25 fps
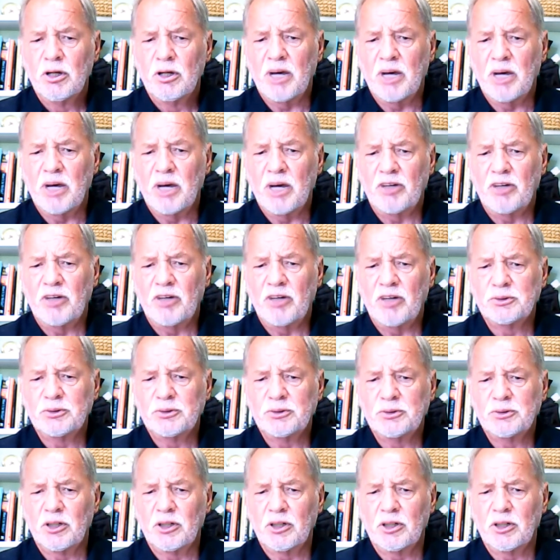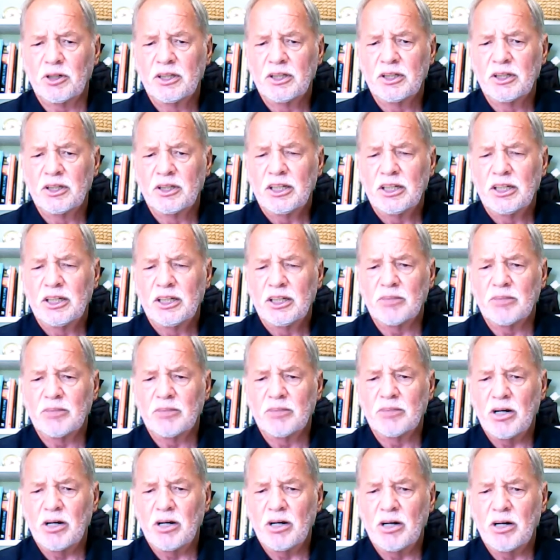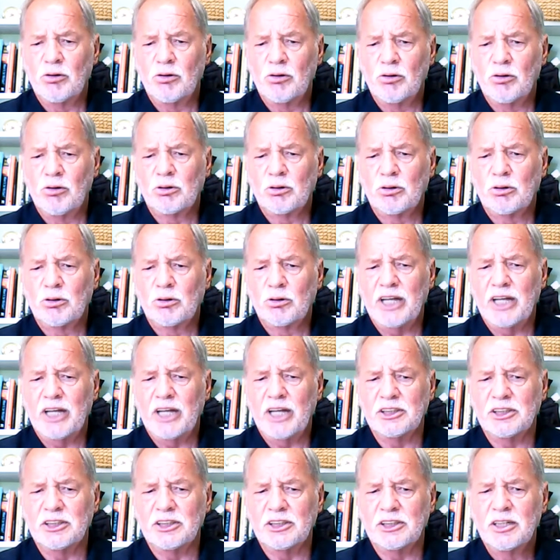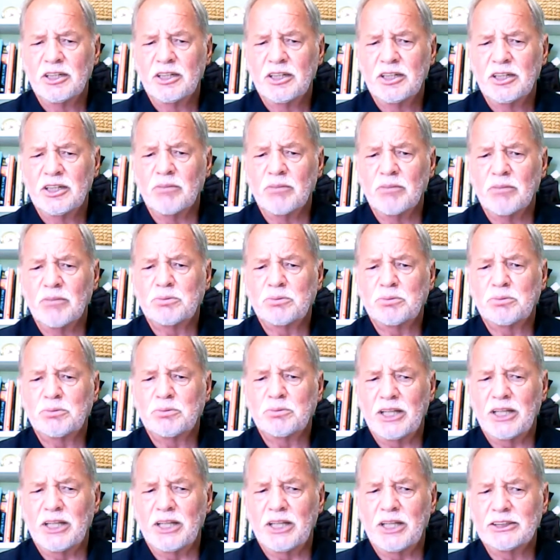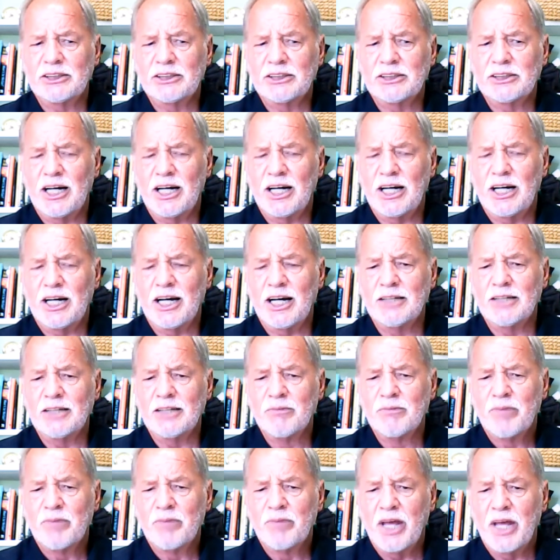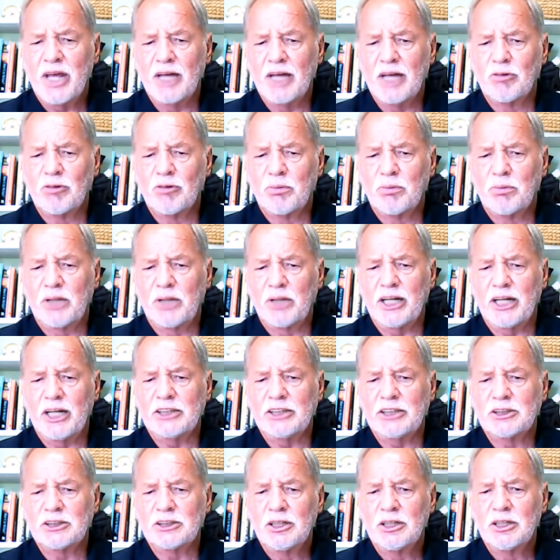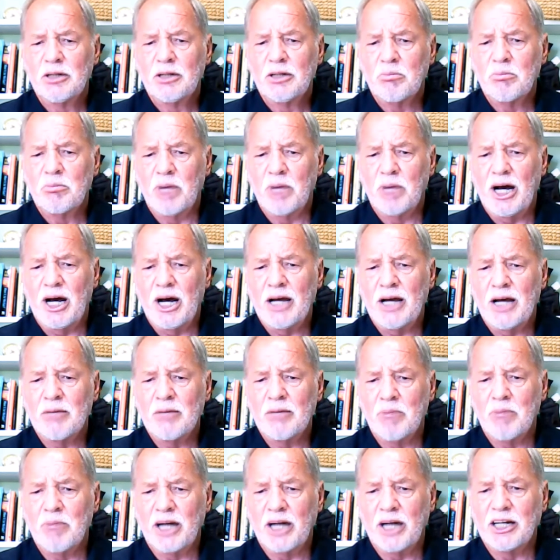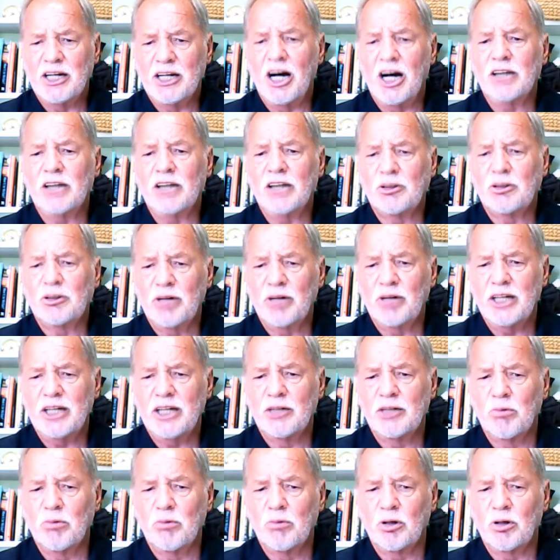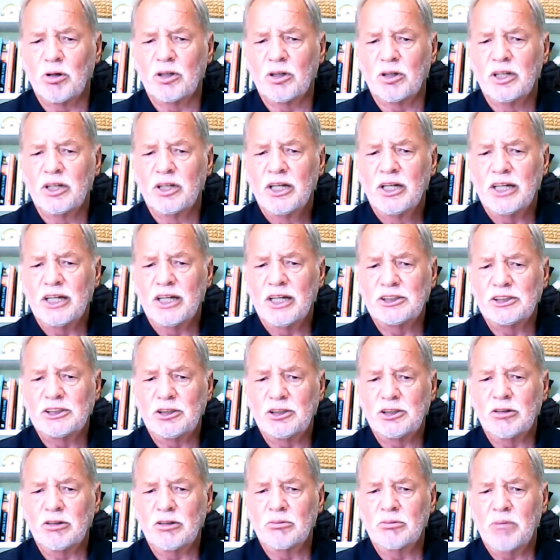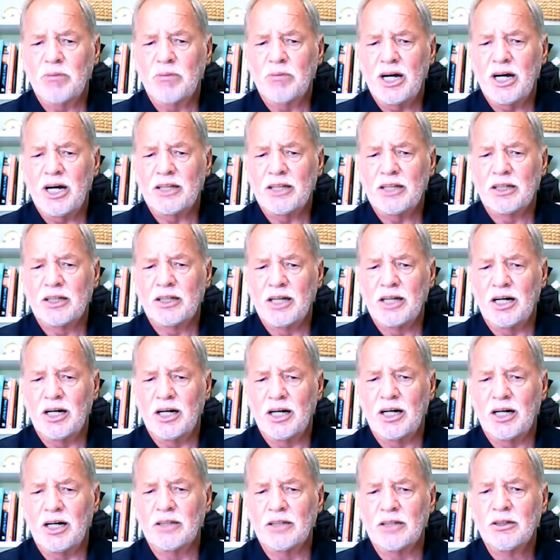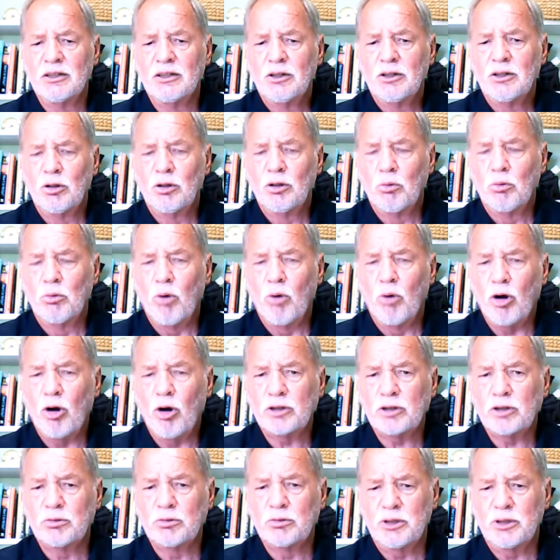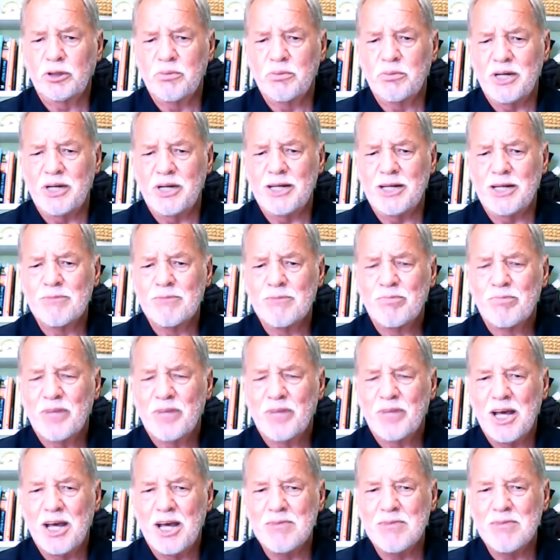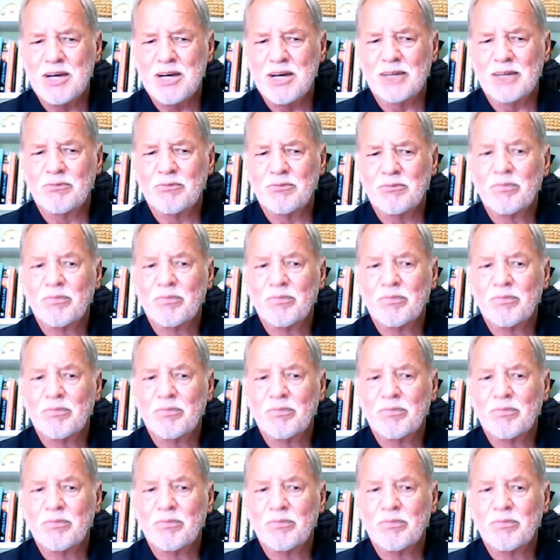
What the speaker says: My false worth is of my own creation and must be laid aside and replaced by my God-created worth as shown by the God who walks with me. Amen.